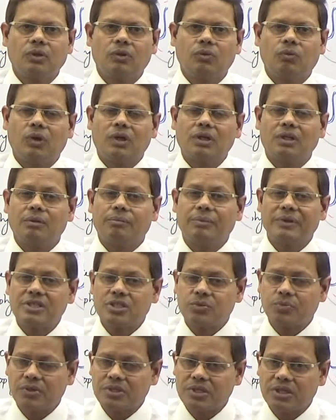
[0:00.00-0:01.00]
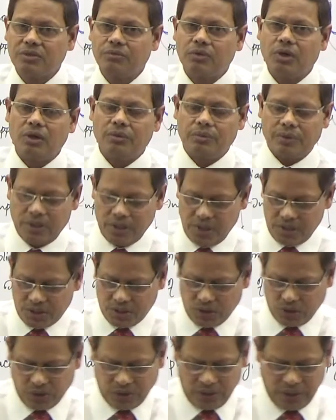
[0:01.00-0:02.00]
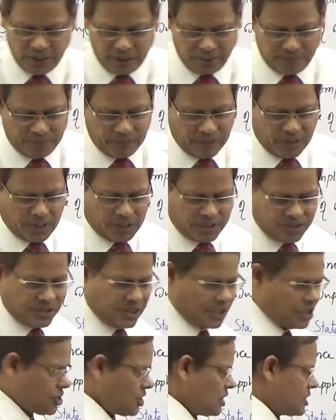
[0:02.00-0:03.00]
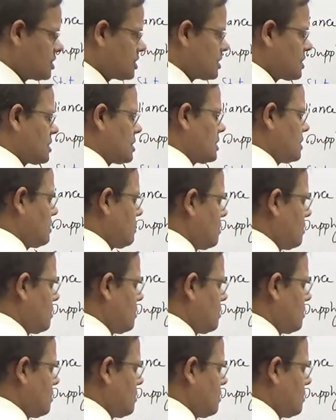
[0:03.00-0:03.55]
what are the principles involved? So, here sections